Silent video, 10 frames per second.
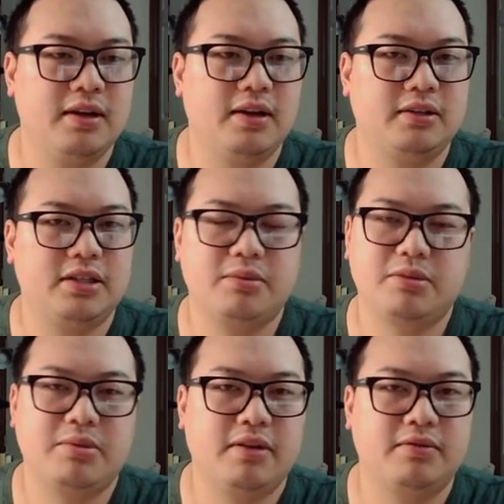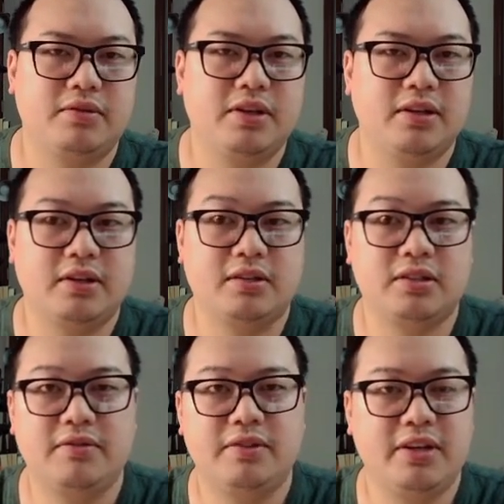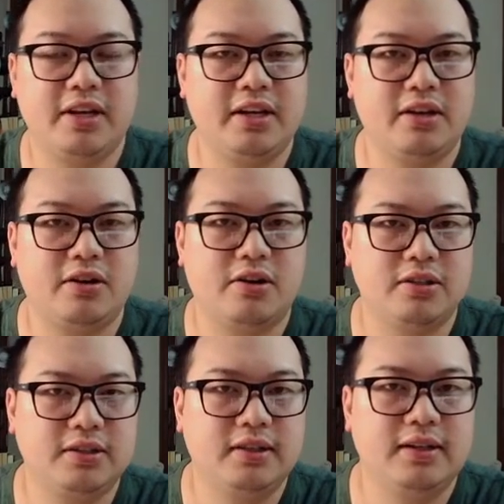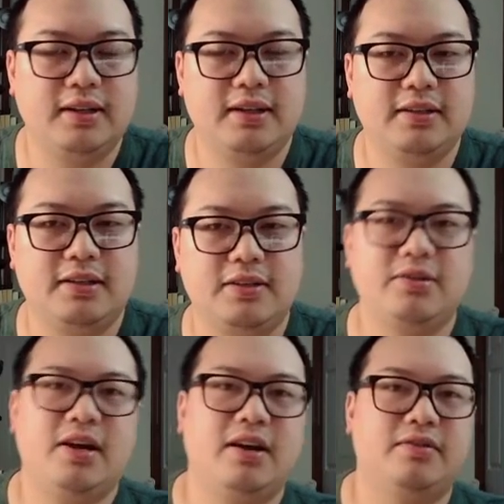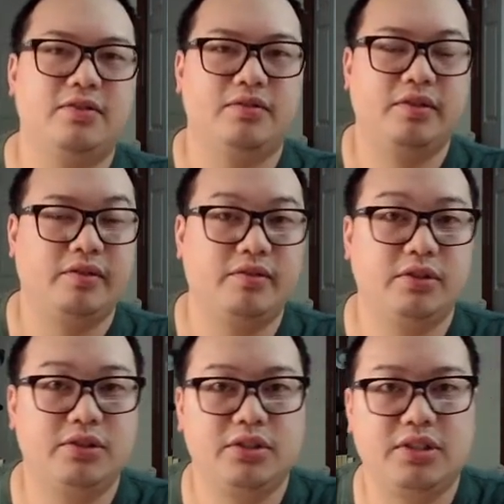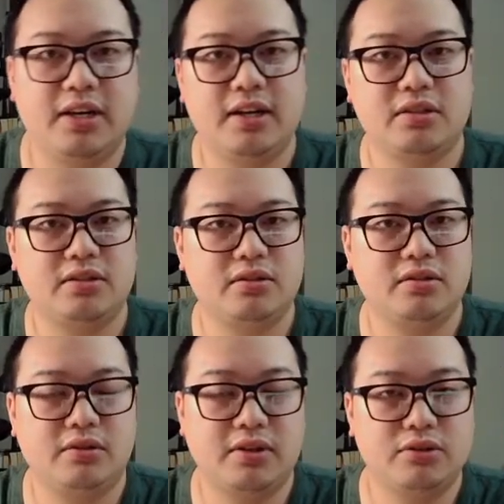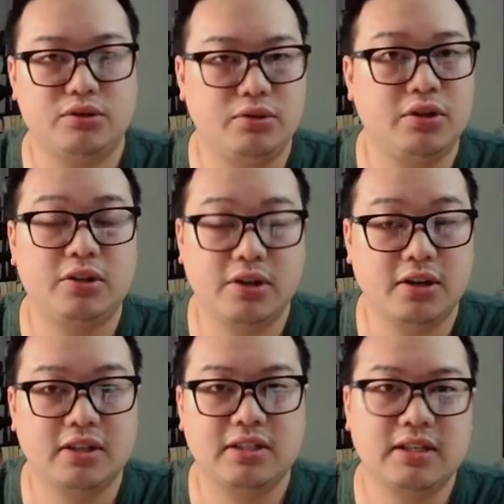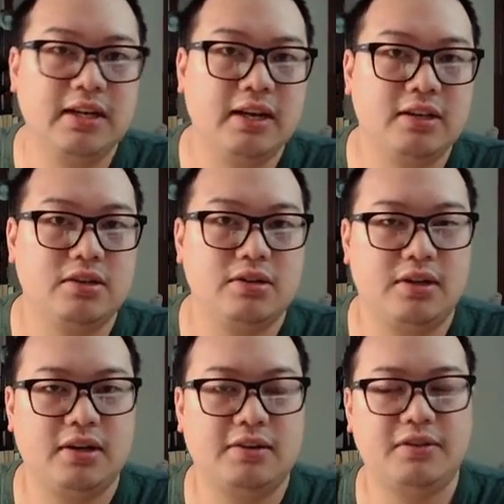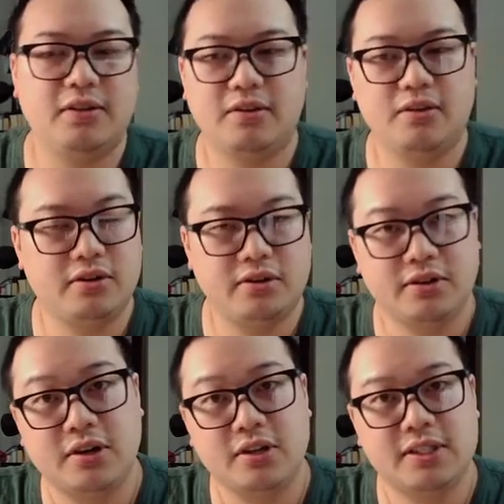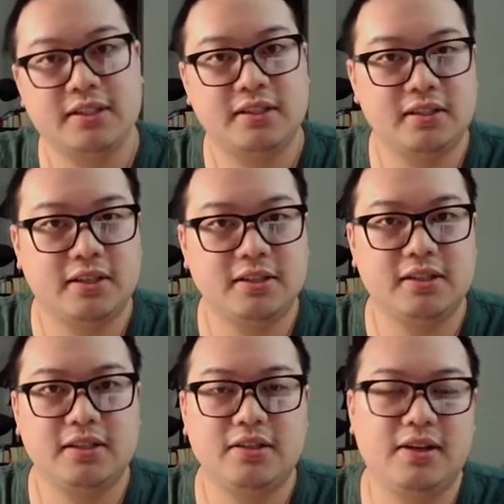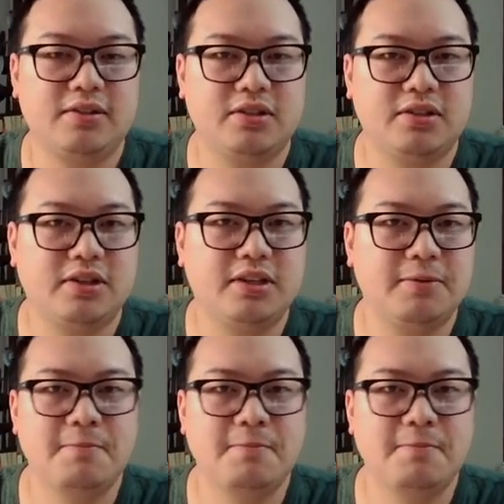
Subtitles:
Champions Path, you get like 70 to 80 cards, and then you have Vivid Voltage that has around 200 cards. So you're gonna have to learn all the cards in the sets, and you have to study.